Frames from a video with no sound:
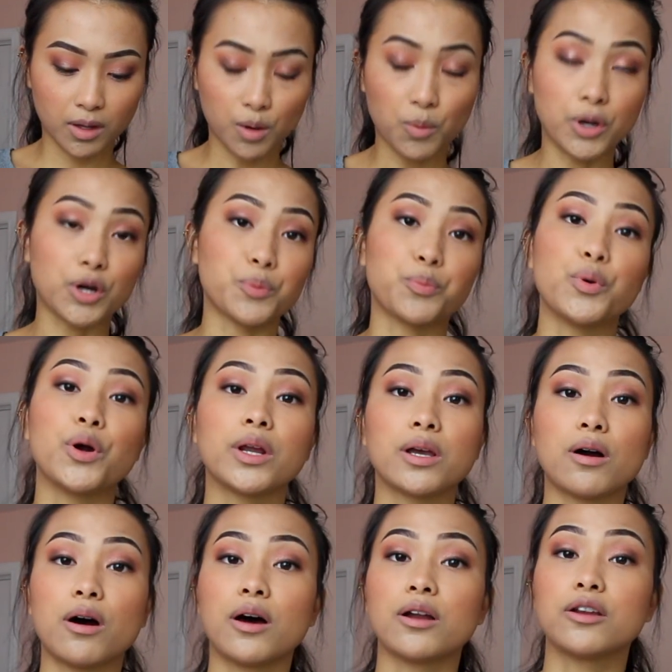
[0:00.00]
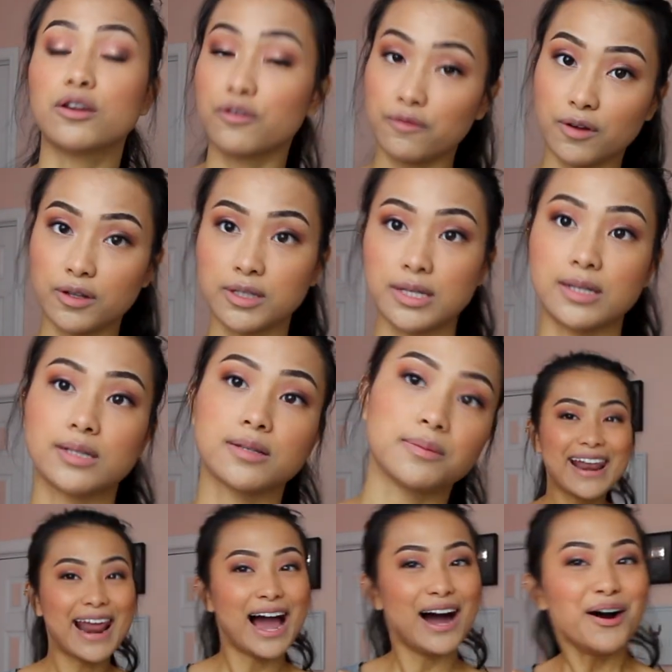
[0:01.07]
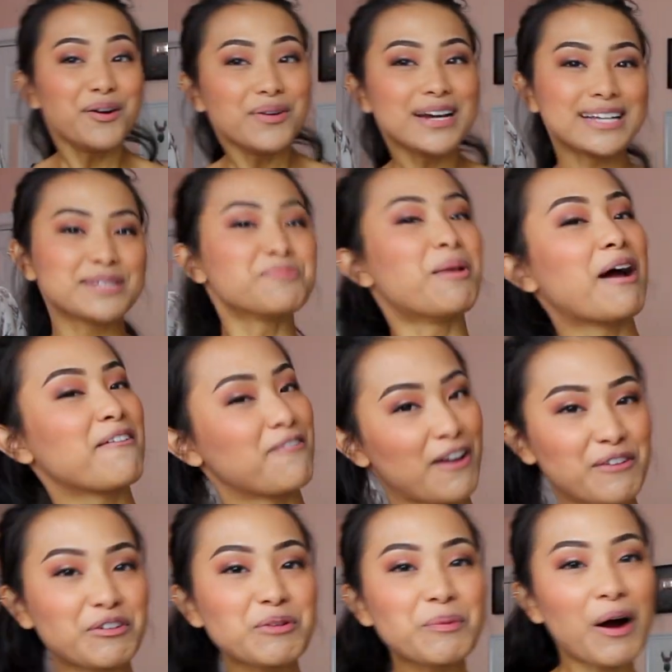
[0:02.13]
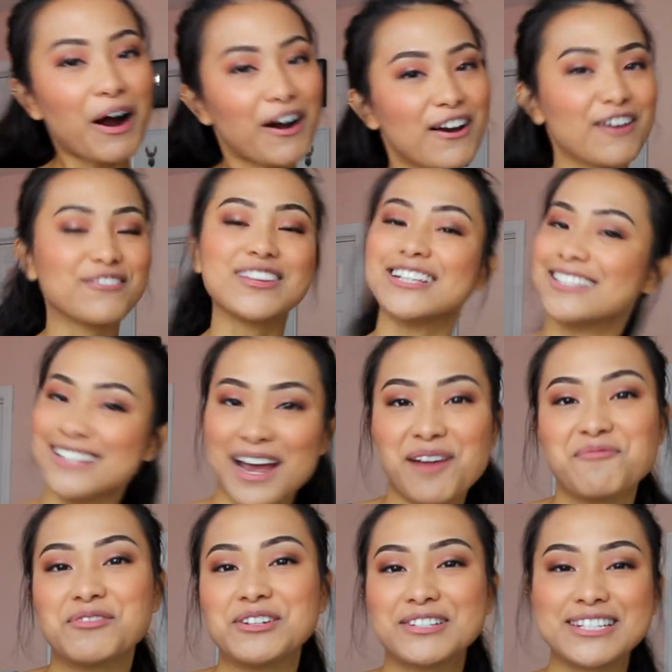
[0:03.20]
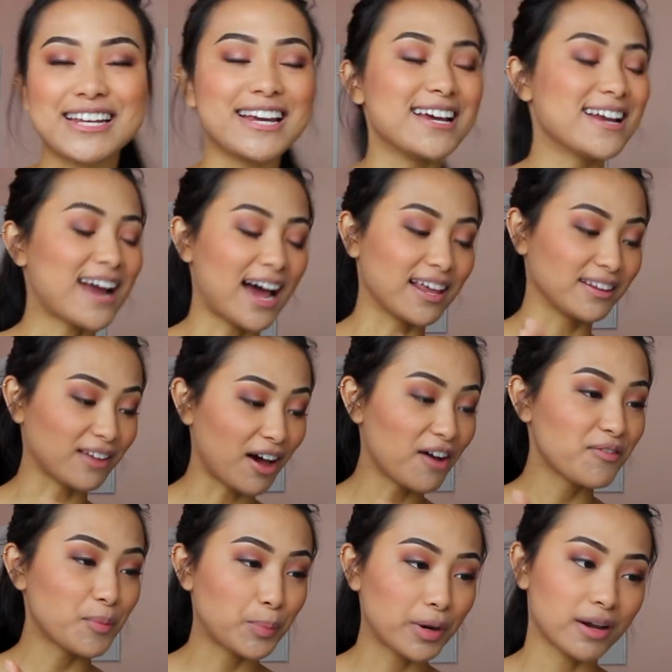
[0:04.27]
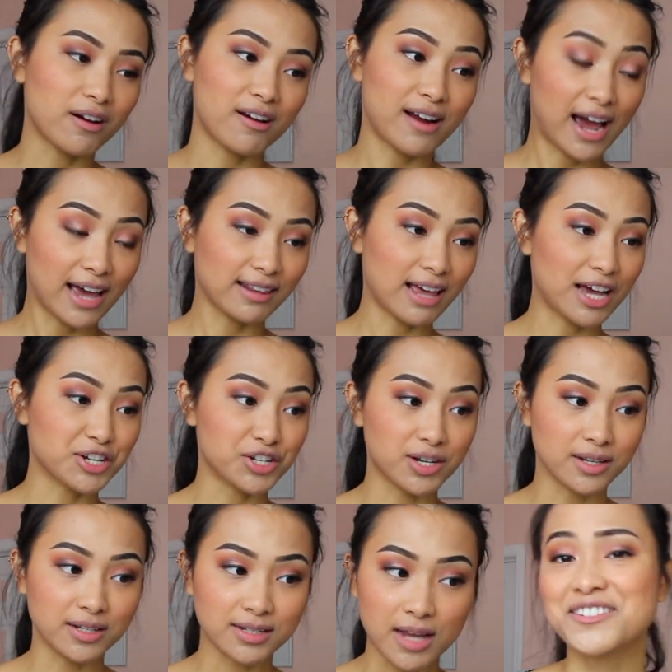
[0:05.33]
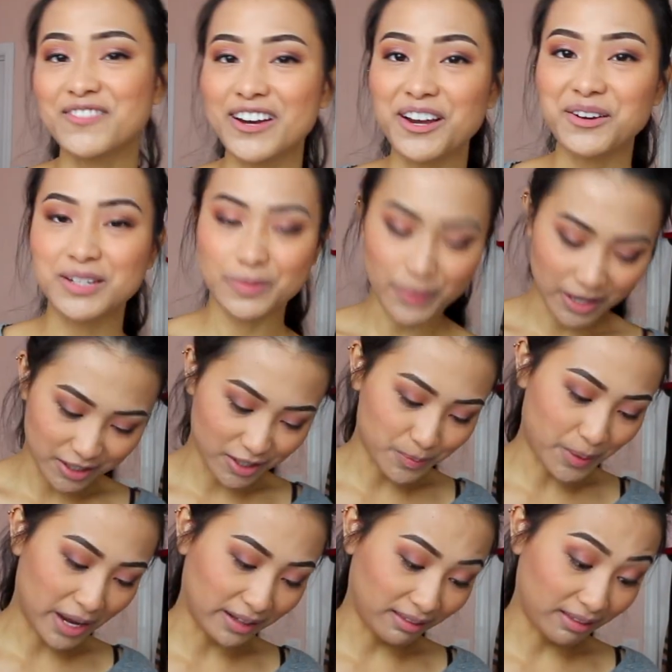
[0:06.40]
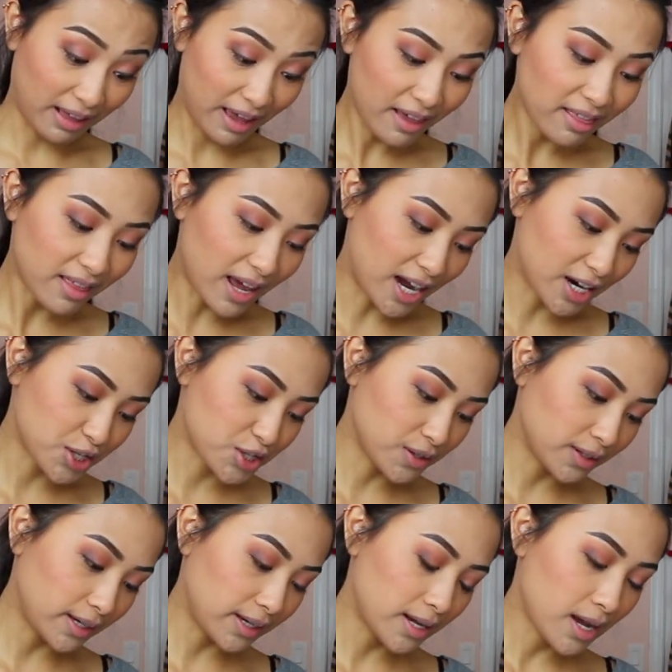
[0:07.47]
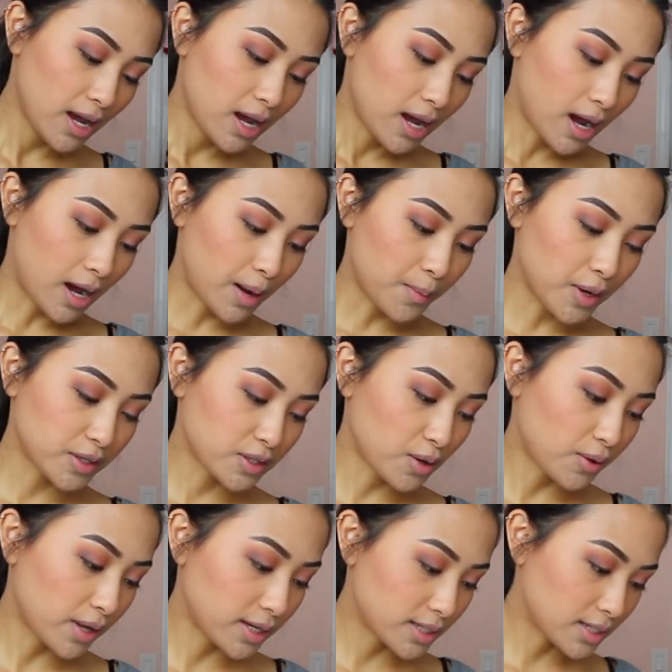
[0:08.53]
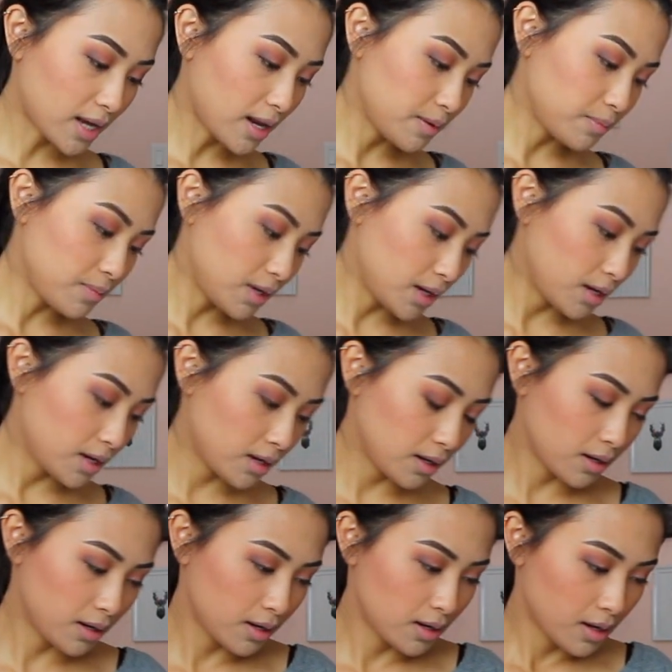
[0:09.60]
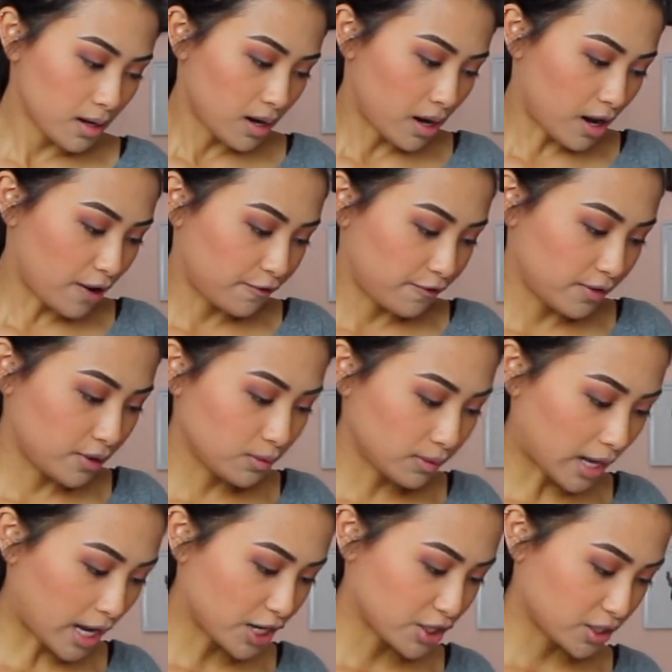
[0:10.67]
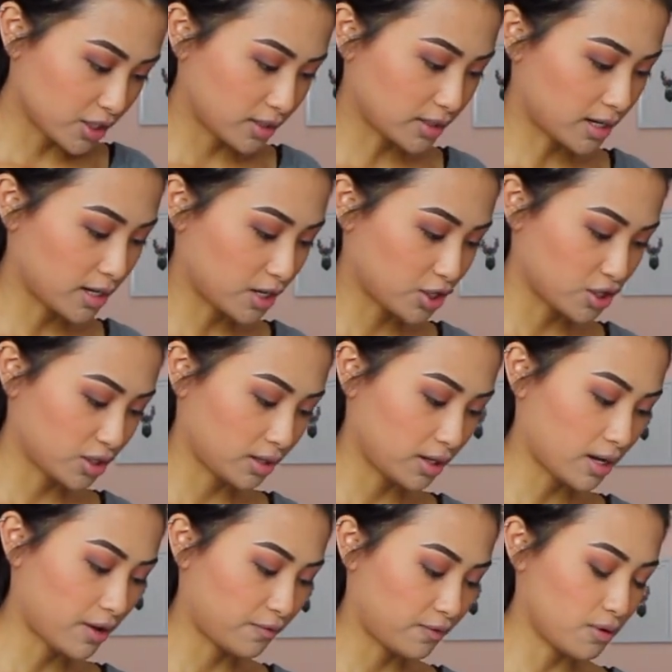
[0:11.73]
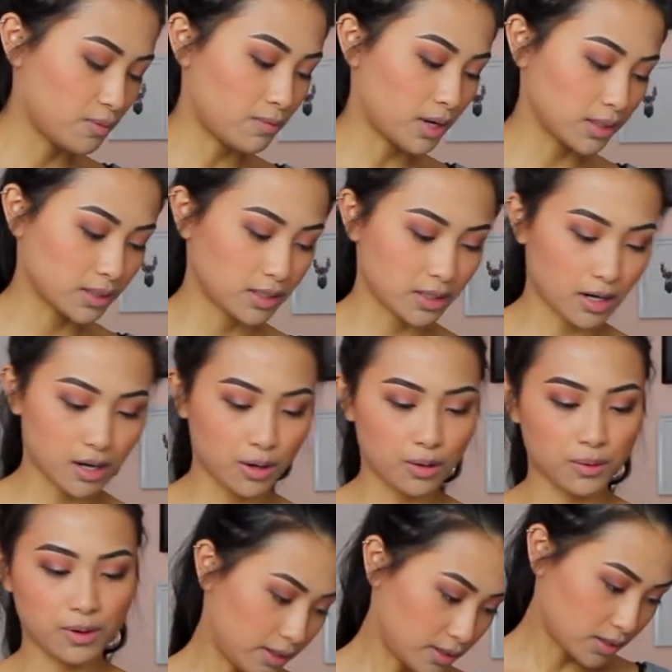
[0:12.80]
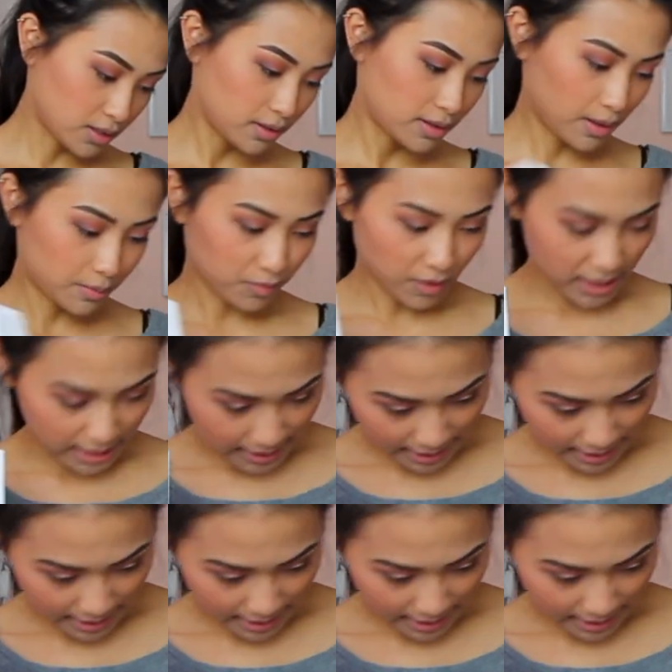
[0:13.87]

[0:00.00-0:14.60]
when you're putting on your falsies. Now it's my favorite part of the damn routine. I love putting on eyelashes. This video is sponsored by Lithe, actually. Um, so they sent me a few lashes initially a few months ago. These are them right